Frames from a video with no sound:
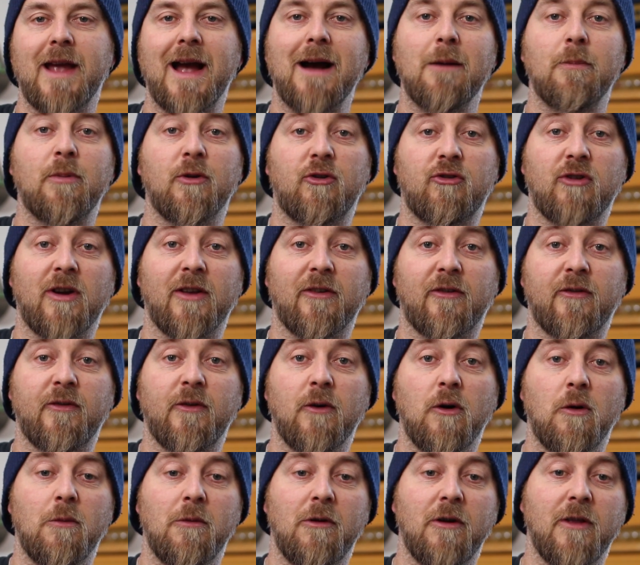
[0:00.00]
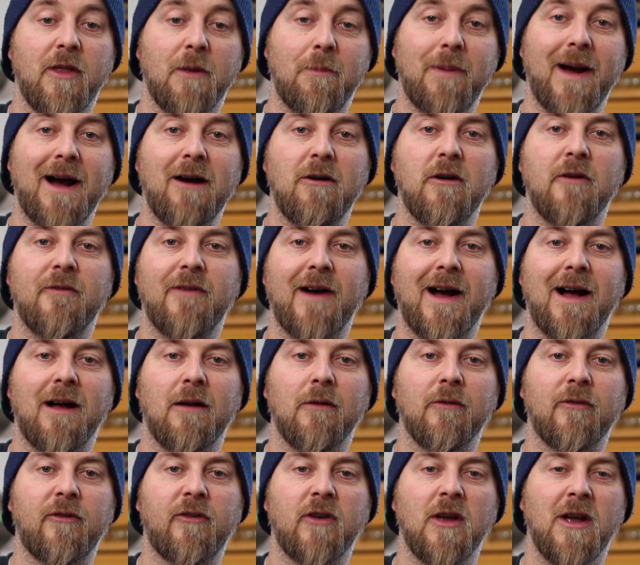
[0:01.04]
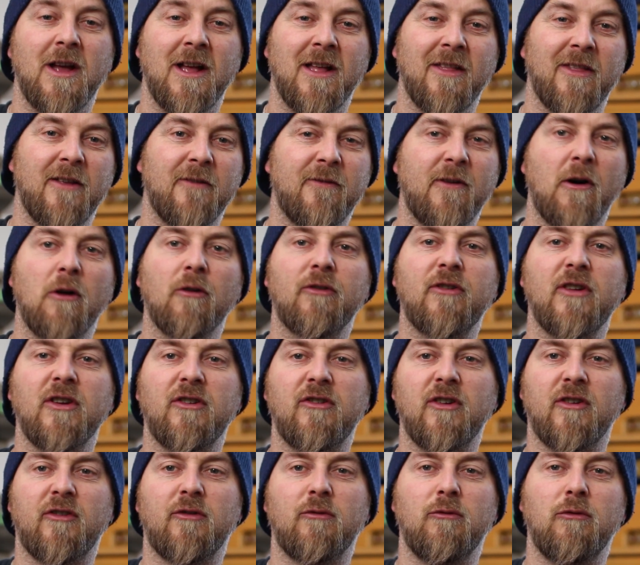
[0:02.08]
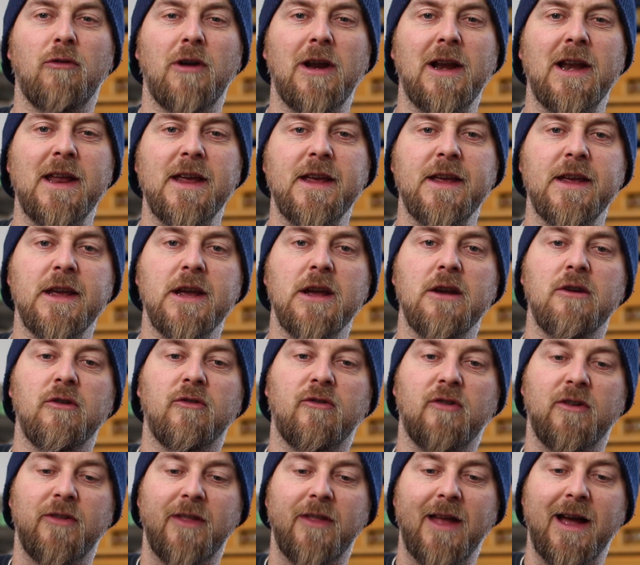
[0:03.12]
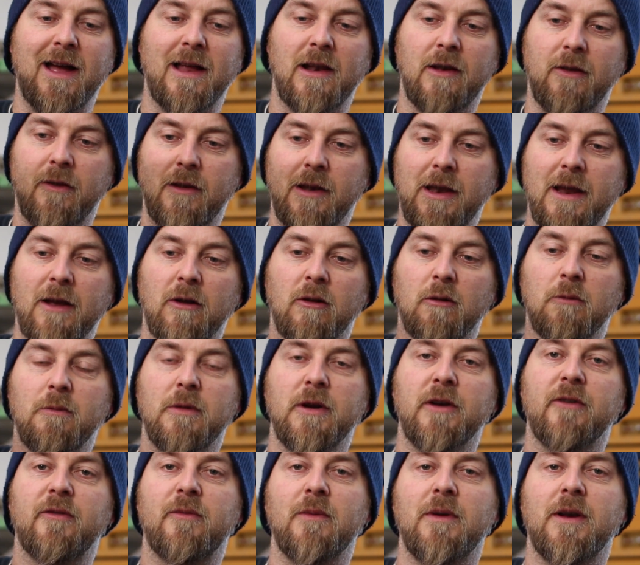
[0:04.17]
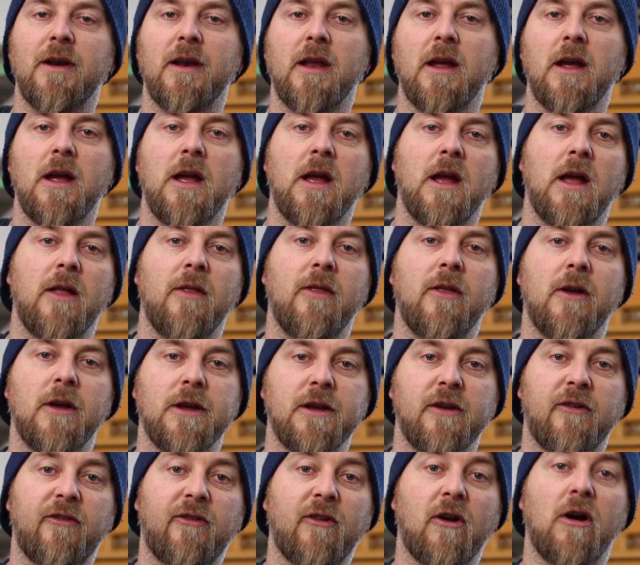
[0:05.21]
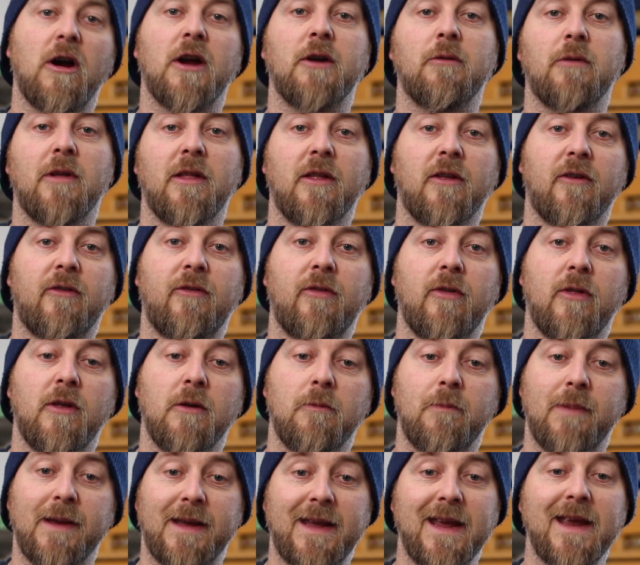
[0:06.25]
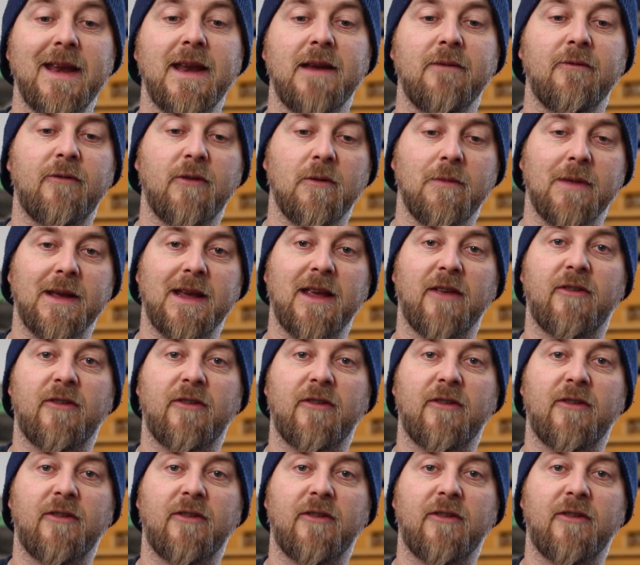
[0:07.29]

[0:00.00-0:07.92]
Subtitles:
the output transformer and the power valves, the voltage is really huge, and that little movement that you started with at the beginning from the